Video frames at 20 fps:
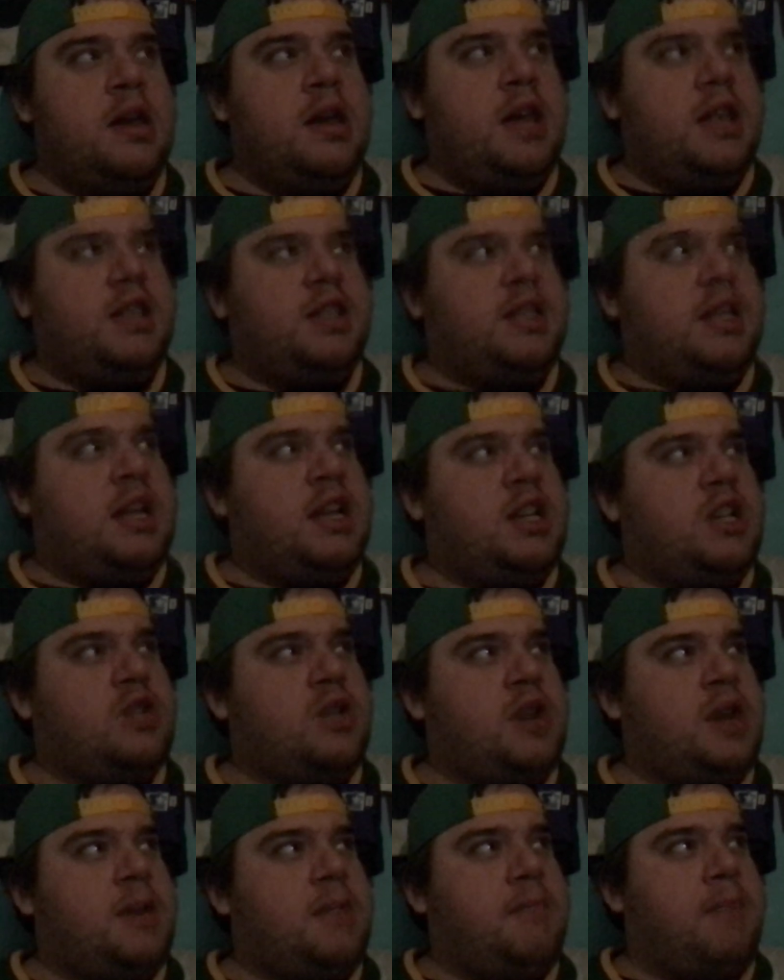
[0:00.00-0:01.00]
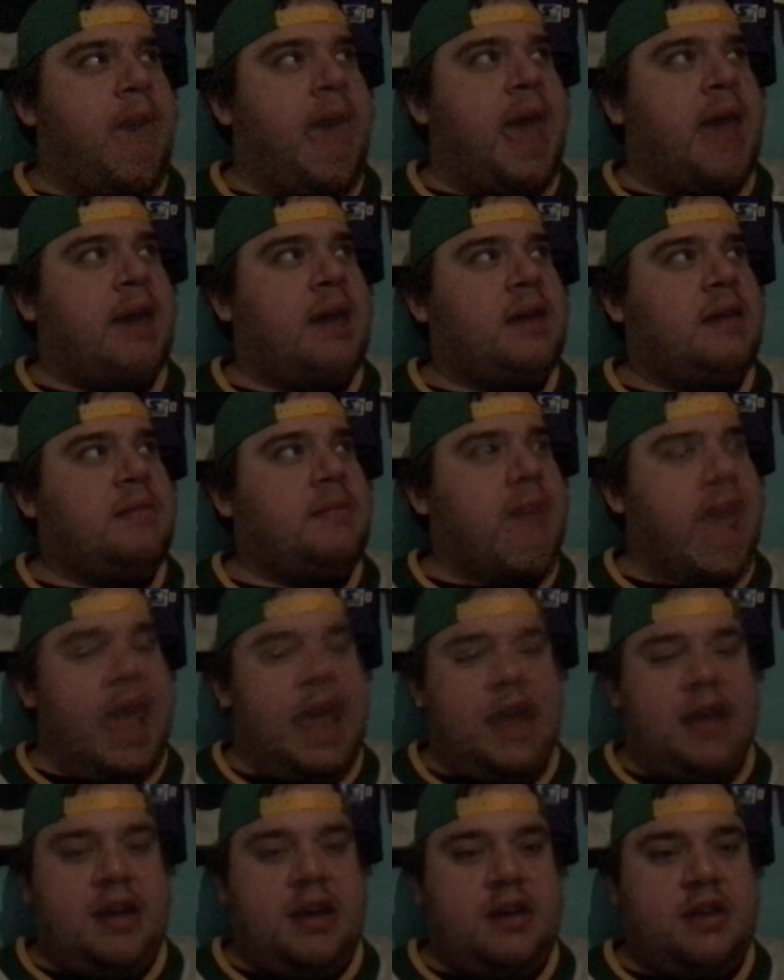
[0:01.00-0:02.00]
Instead, he tried to
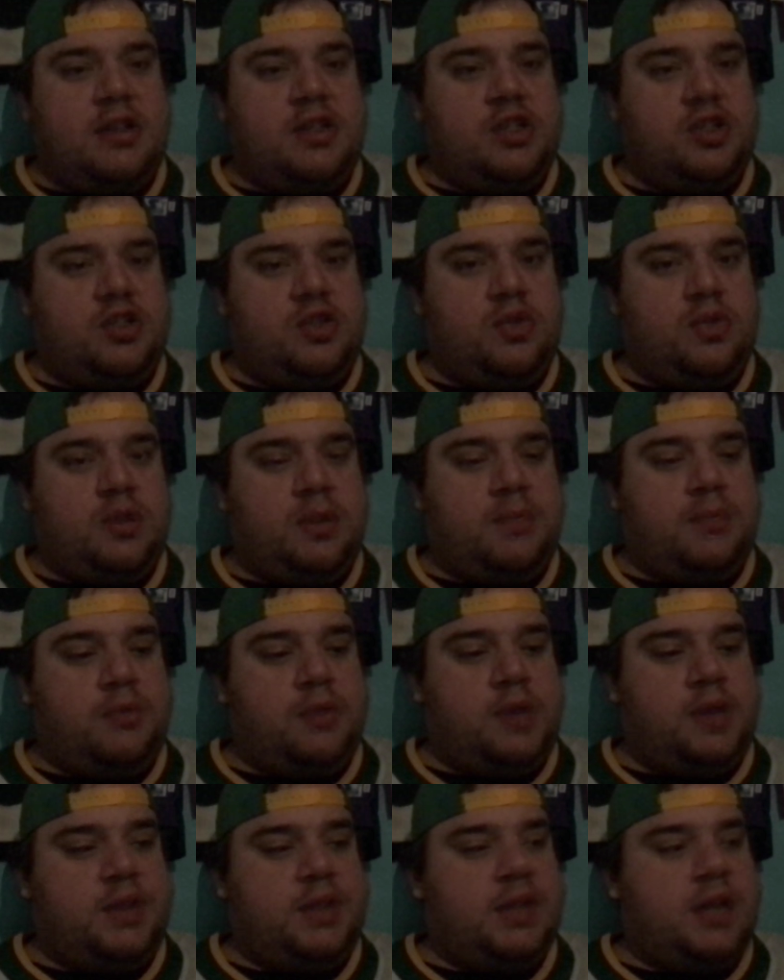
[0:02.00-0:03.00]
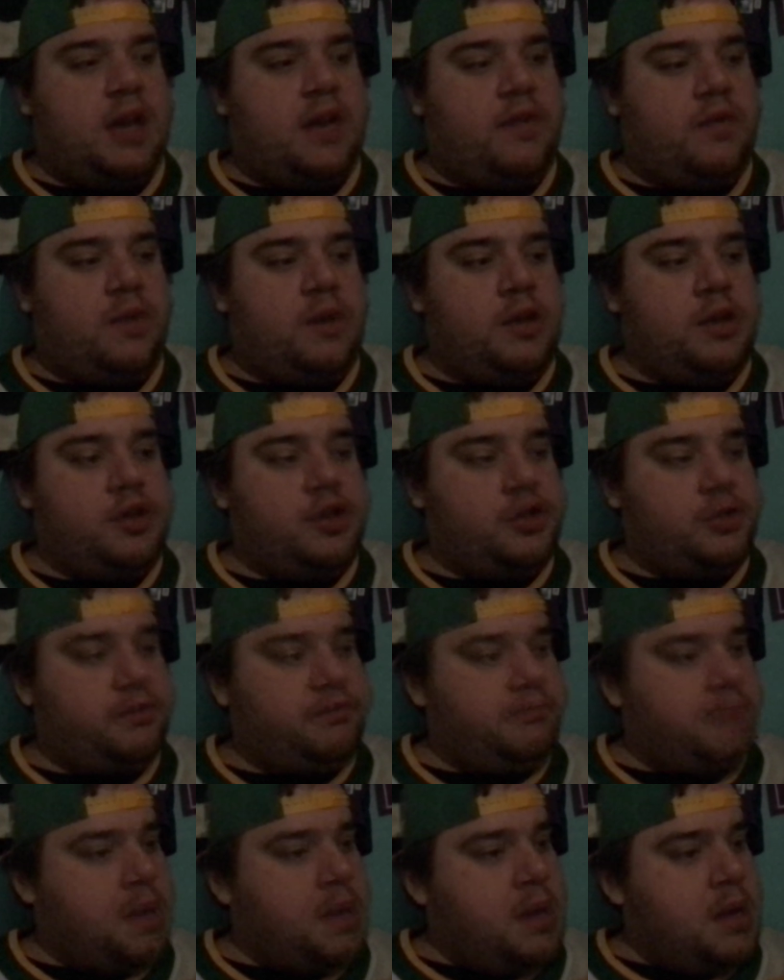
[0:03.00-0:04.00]
backhand it to Kaprizov, which,
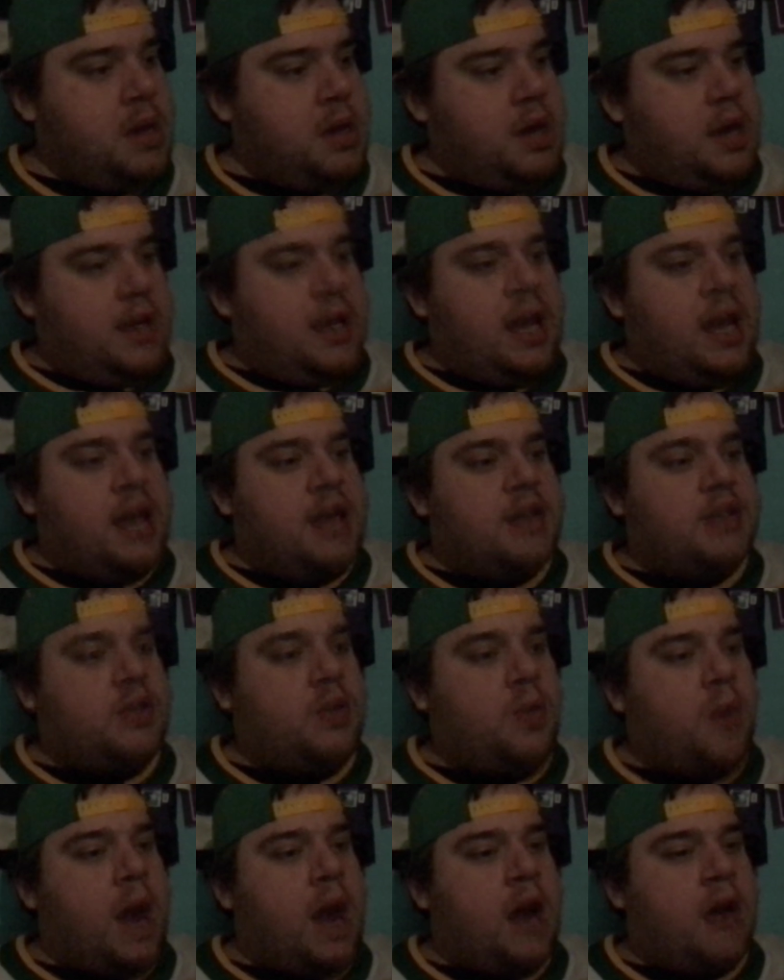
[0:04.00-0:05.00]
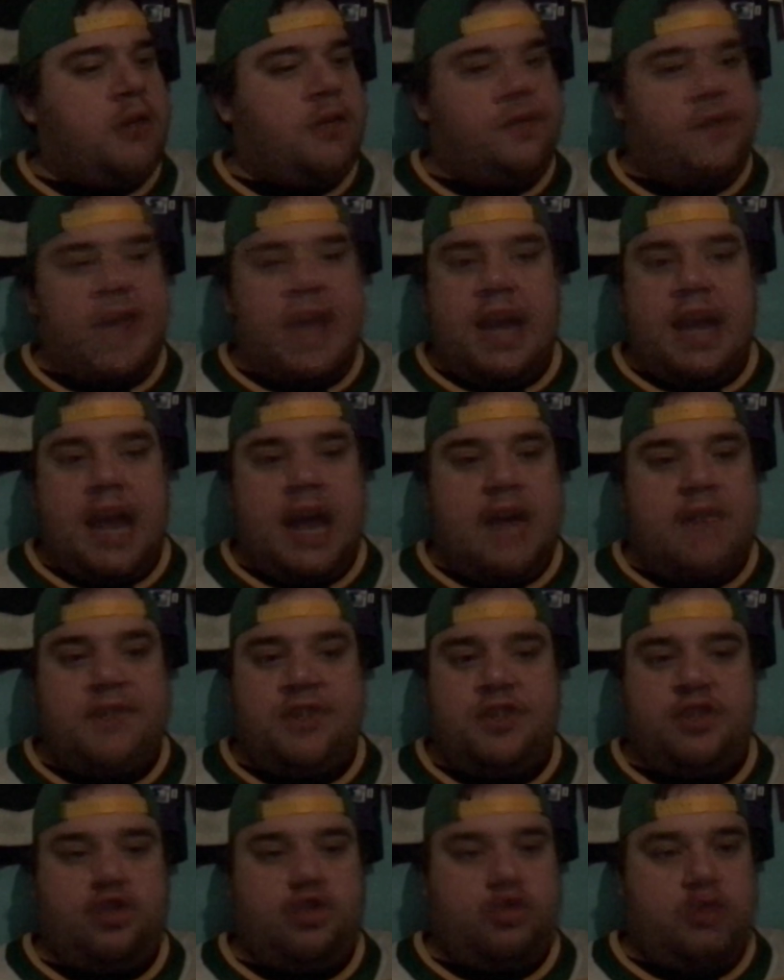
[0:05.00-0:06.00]
again, as a Wild fan, I've
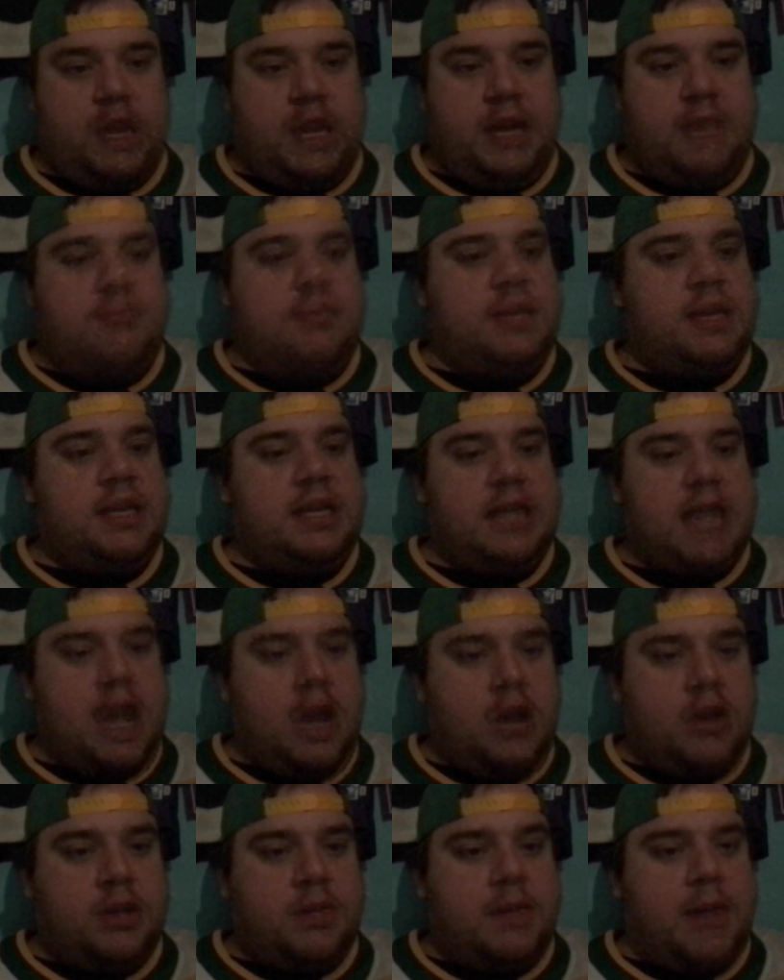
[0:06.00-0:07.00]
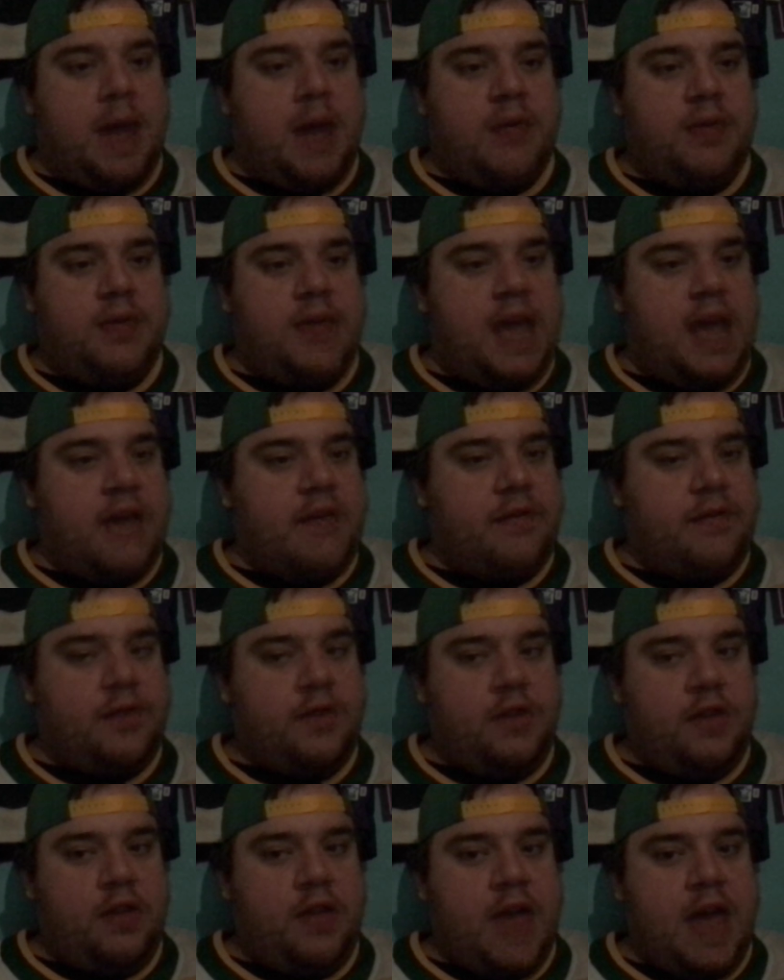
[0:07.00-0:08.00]
screamed and yelled about that
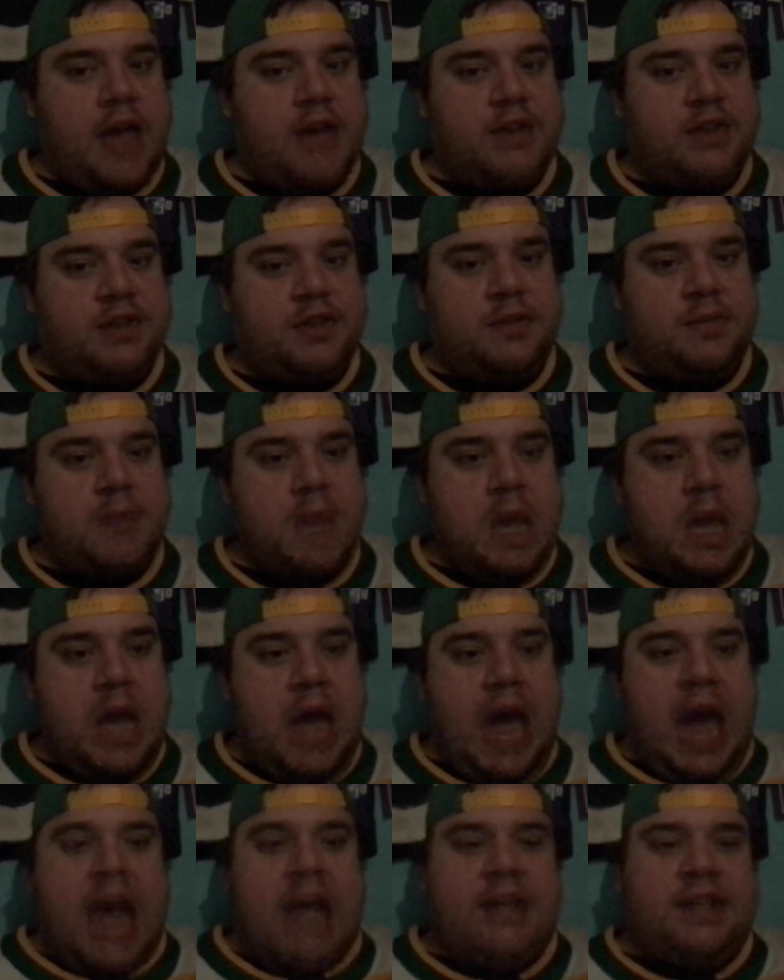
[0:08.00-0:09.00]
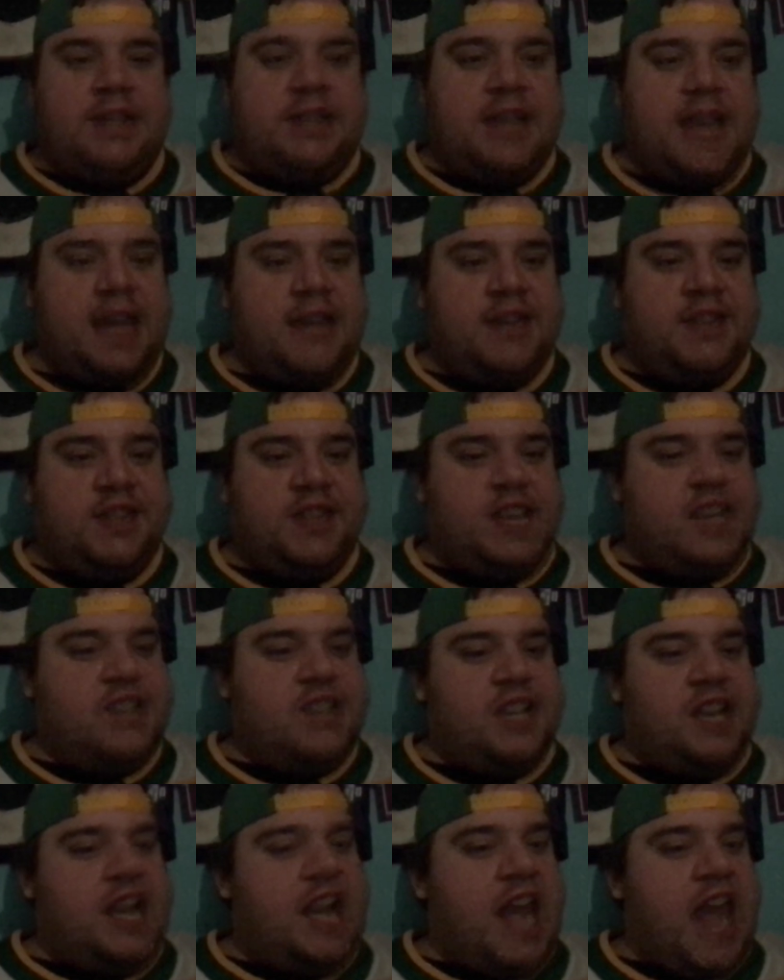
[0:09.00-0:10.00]
for the last, I'd say,
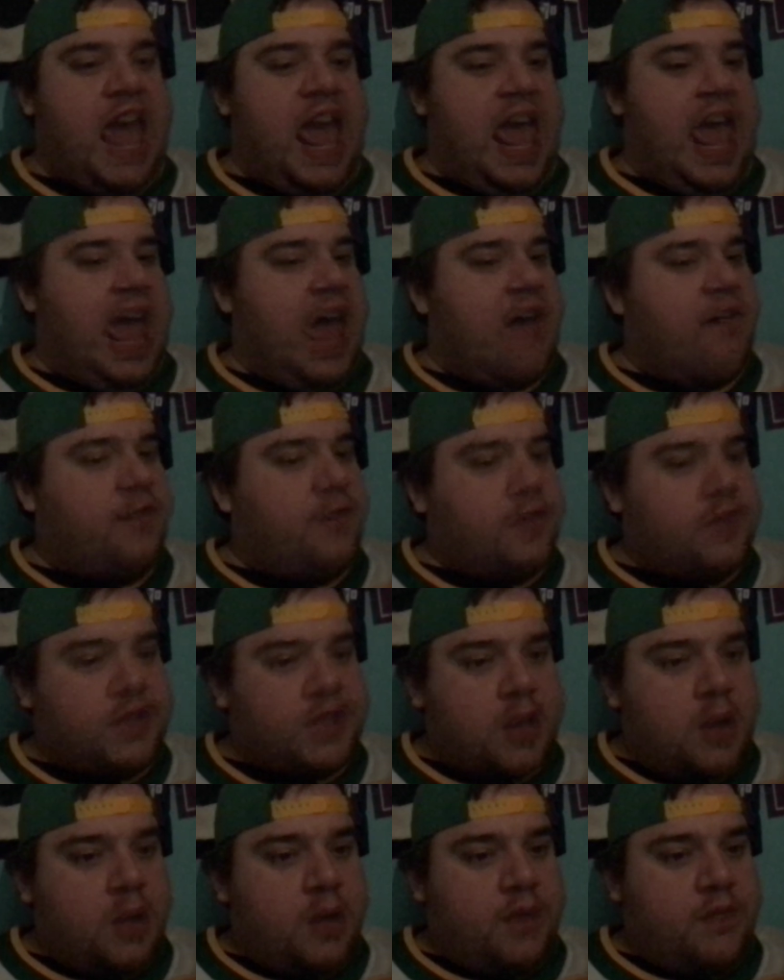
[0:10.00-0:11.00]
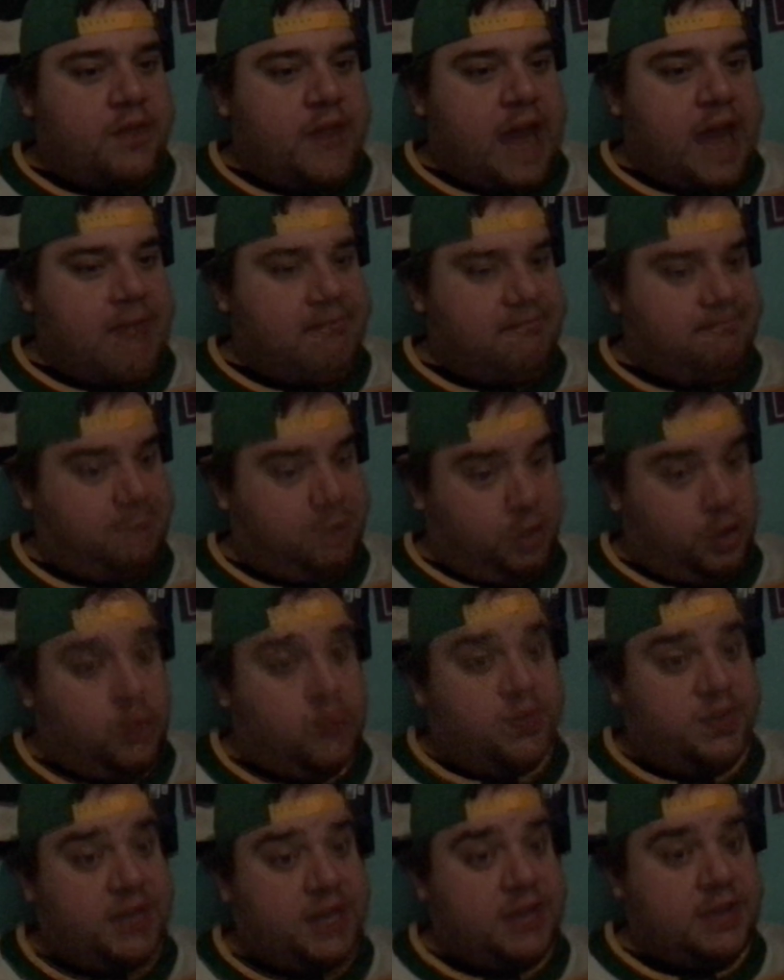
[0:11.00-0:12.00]
season and a half or so, if not
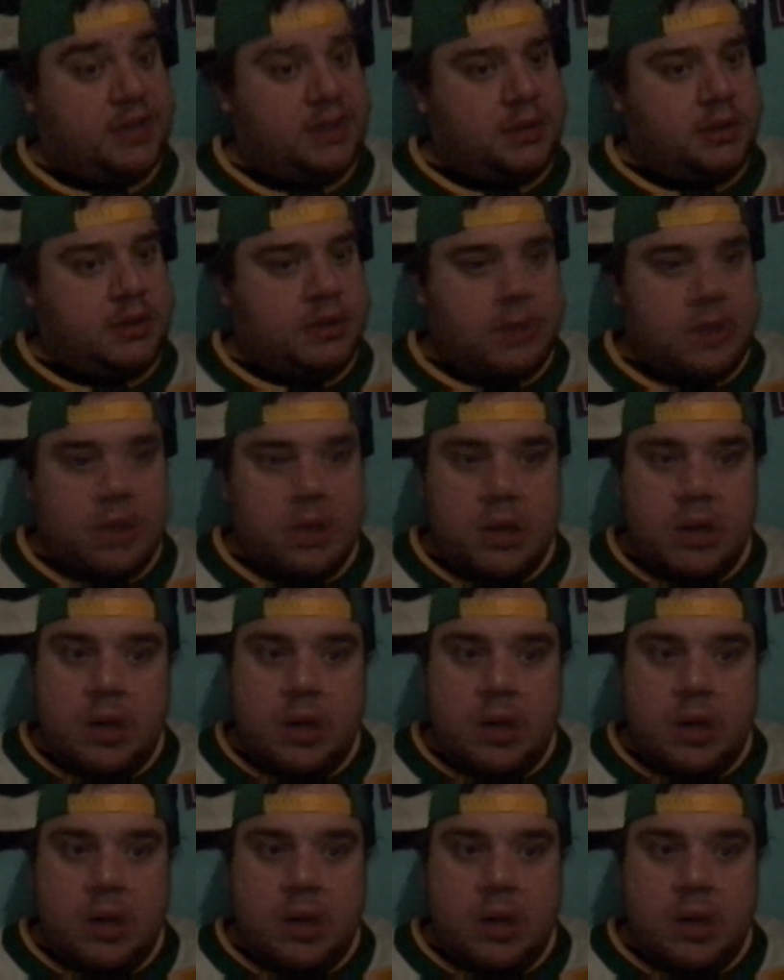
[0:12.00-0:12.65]
two seasons.